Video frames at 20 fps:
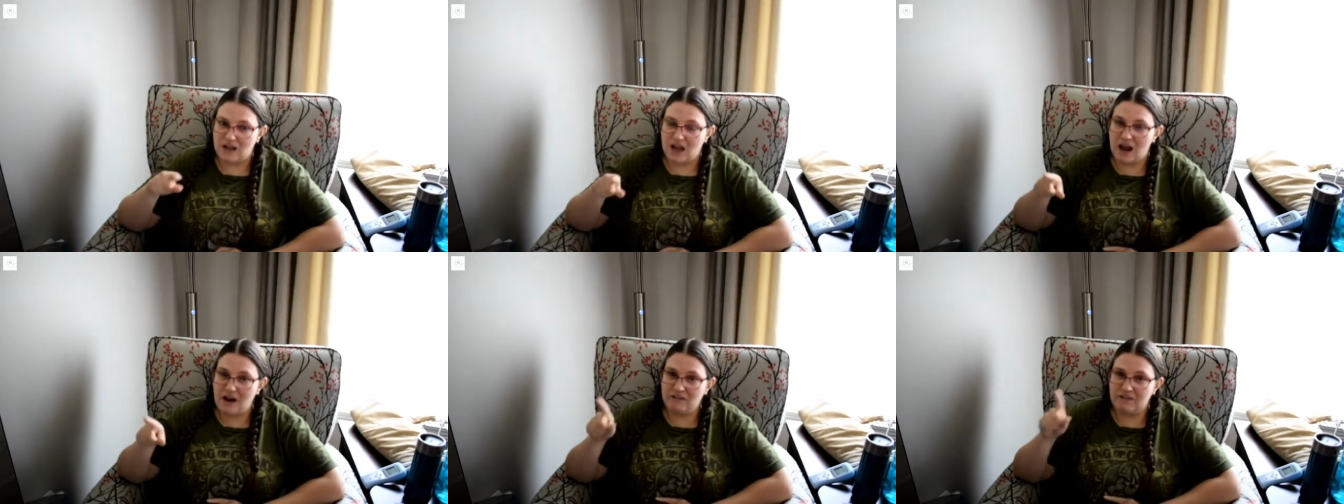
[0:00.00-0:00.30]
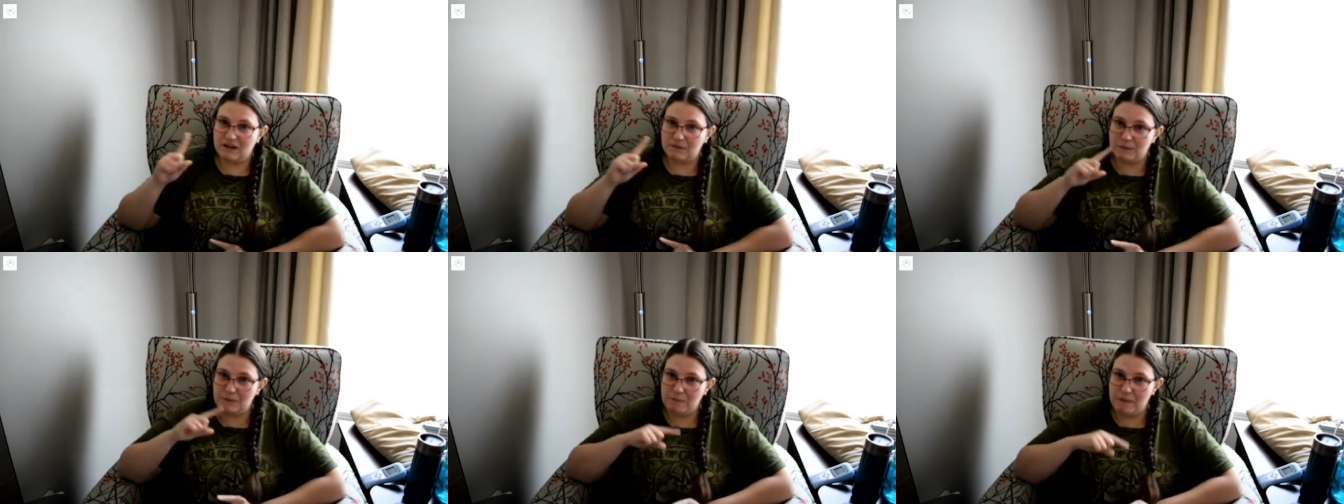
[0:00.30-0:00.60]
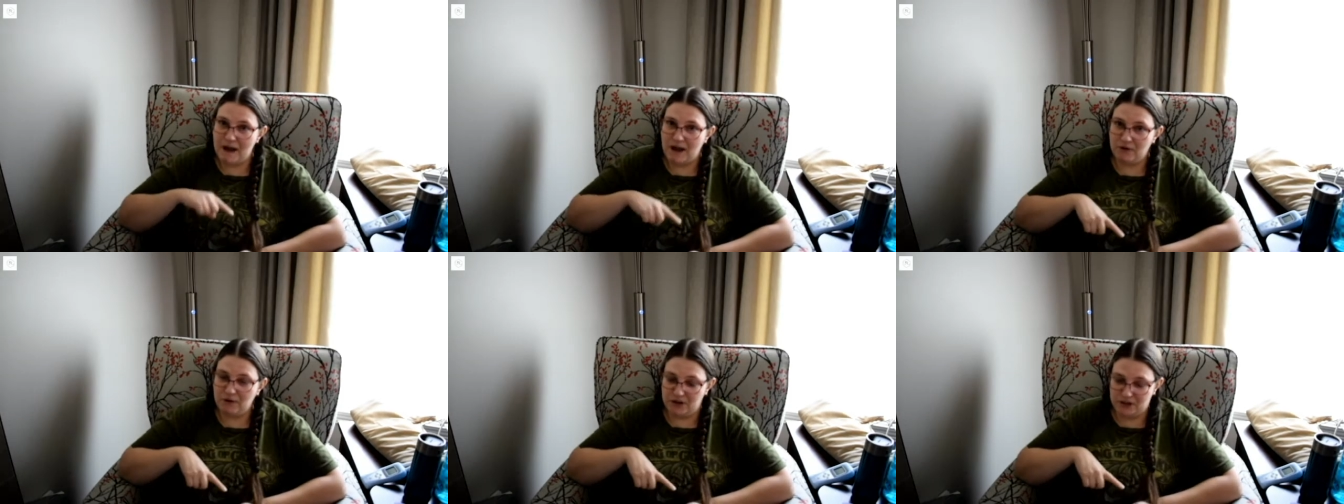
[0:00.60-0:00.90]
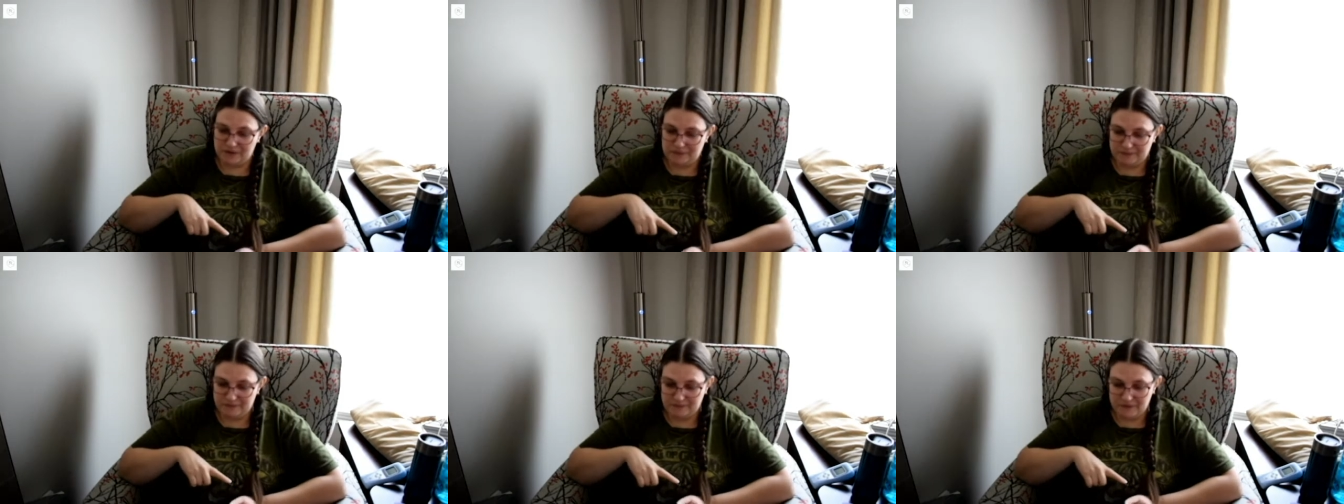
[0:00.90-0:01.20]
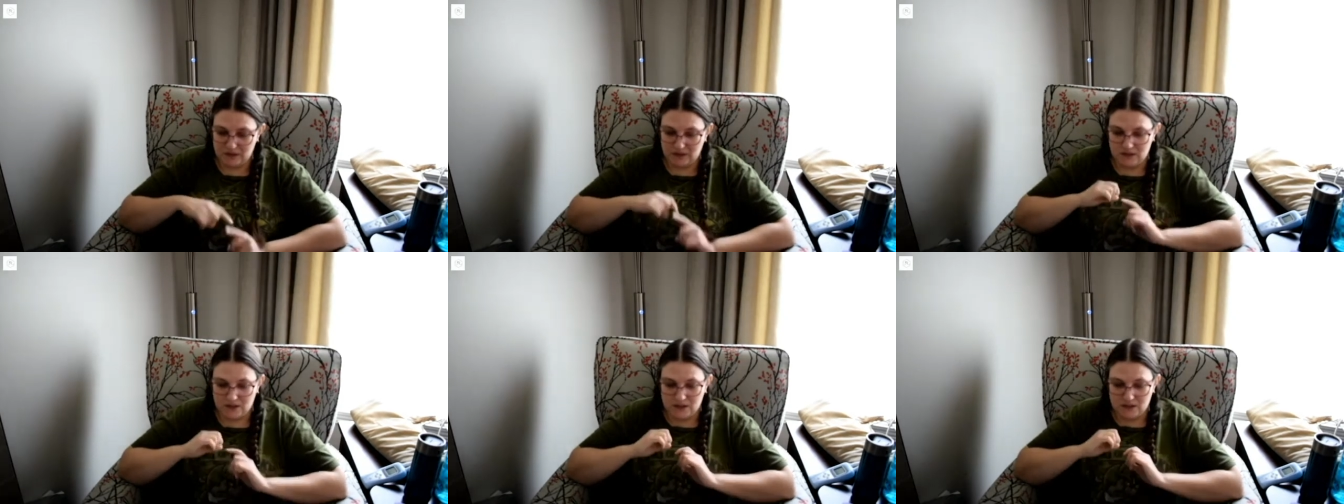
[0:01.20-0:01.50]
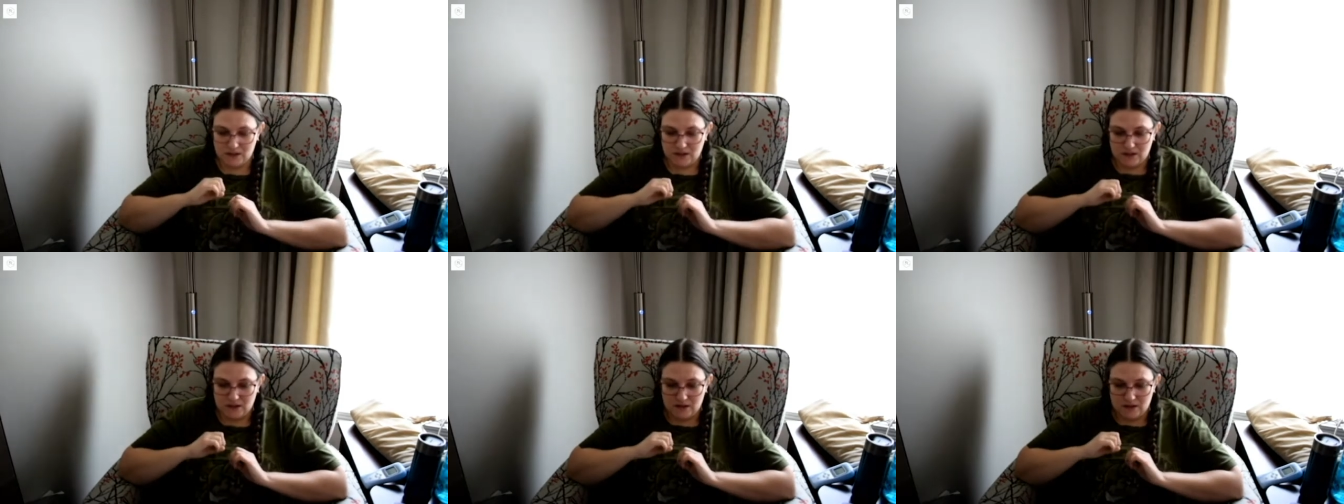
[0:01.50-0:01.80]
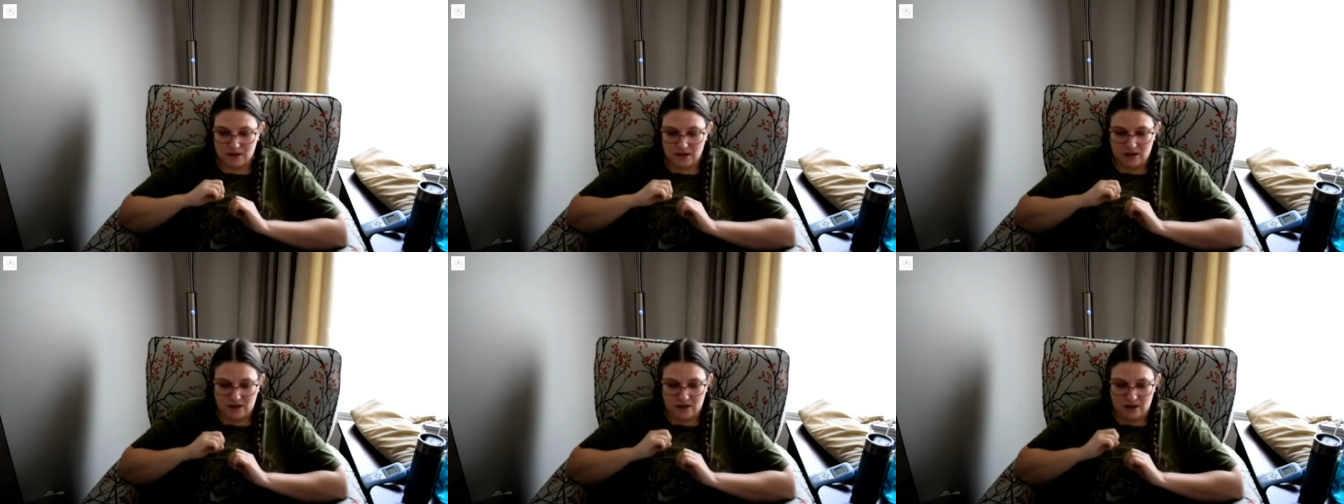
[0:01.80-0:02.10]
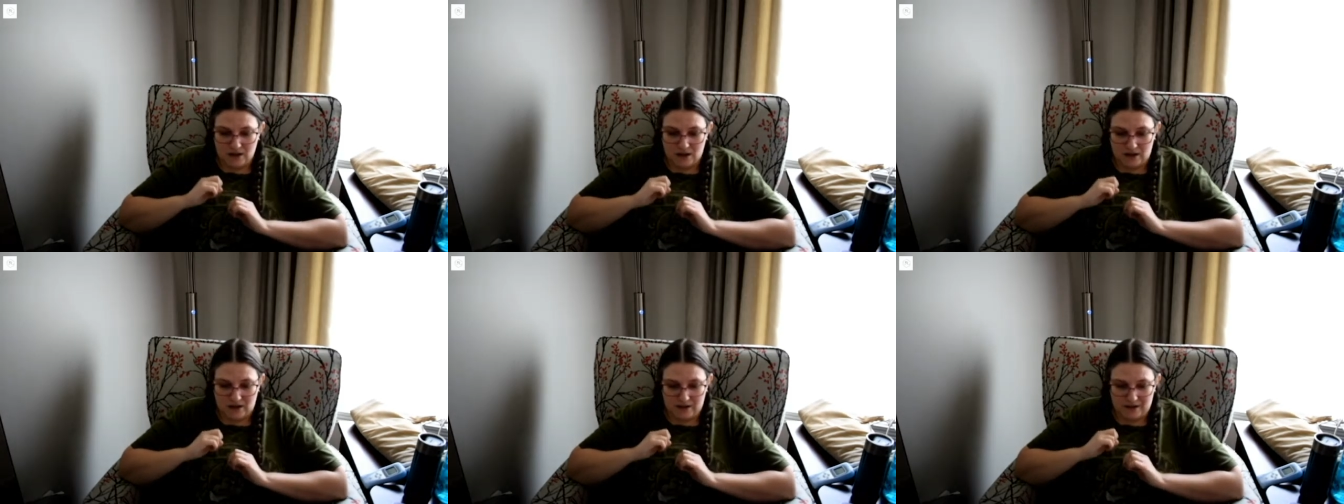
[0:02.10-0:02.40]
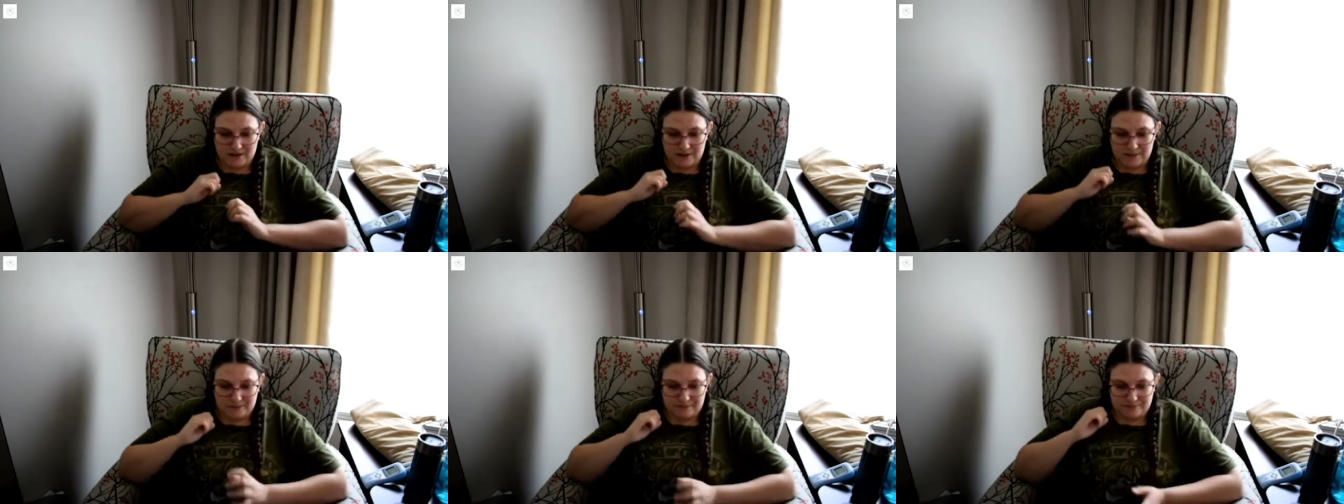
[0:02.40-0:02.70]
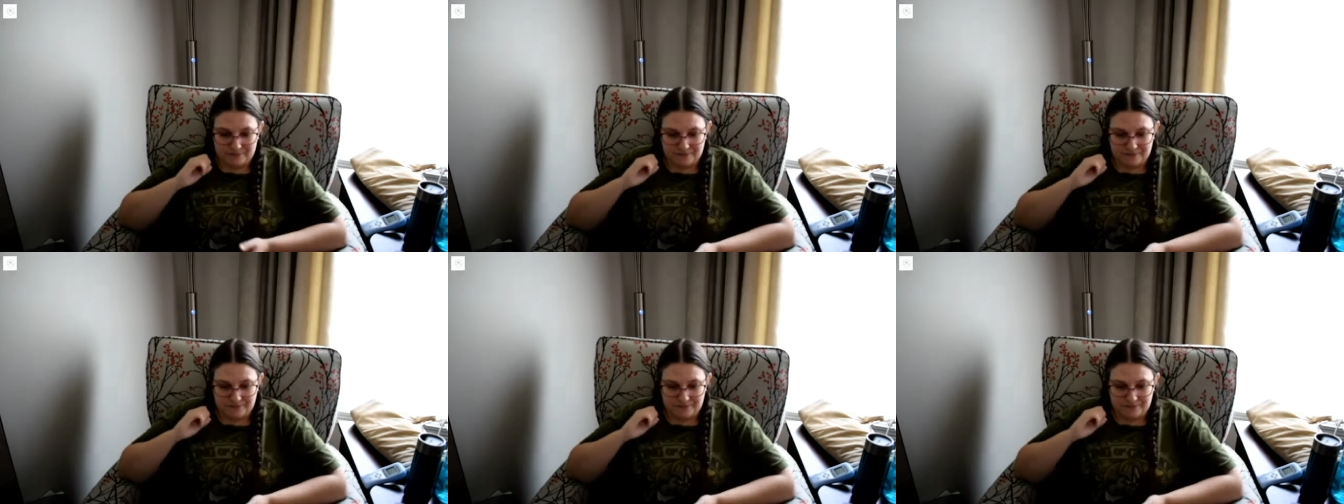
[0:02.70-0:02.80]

I recommend powder. Um,